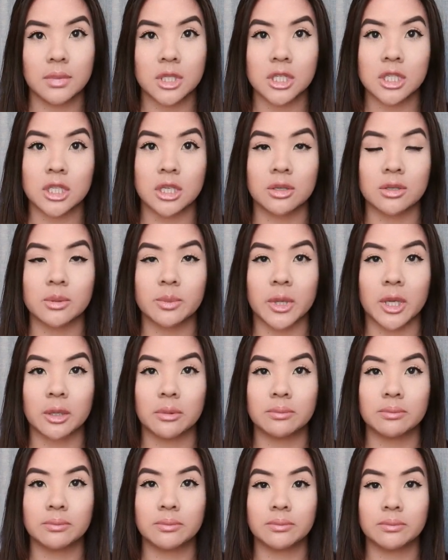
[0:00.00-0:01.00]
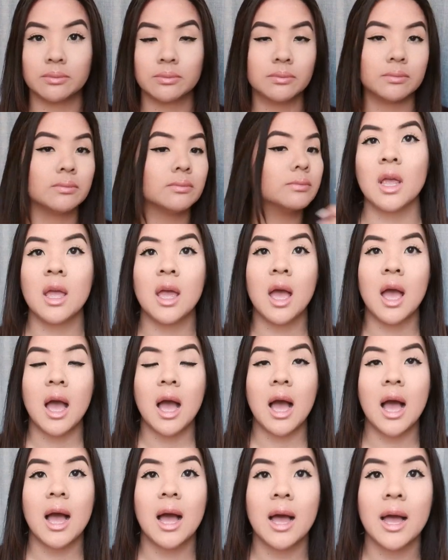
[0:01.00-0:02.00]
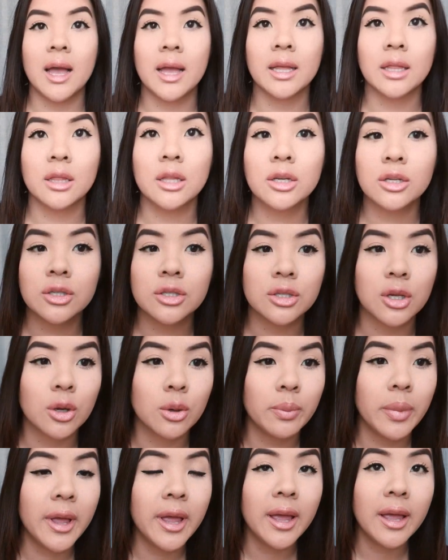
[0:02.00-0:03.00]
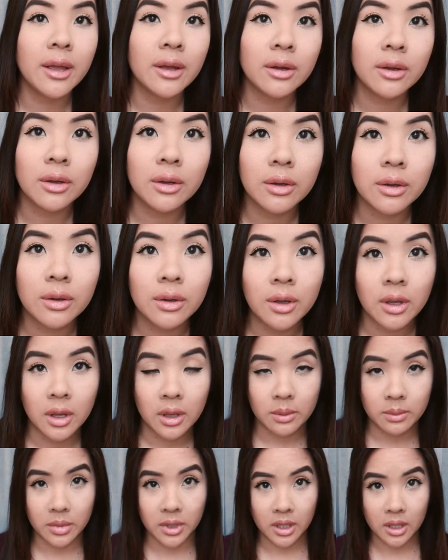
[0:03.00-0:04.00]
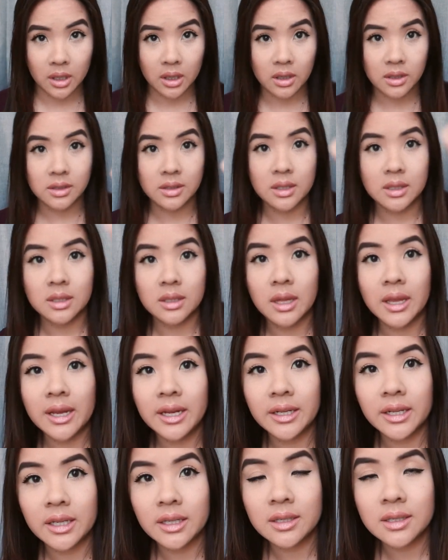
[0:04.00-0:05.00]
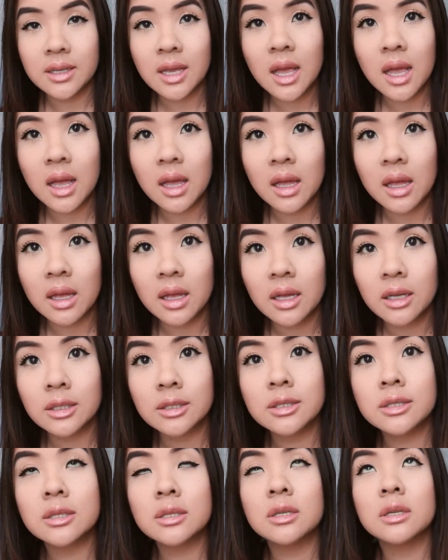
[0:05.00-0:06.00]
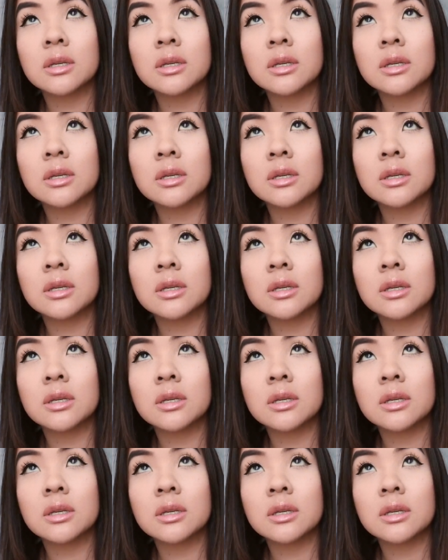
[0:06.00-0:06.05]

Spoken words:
Excuse me. I look so pale because this lighting sucks.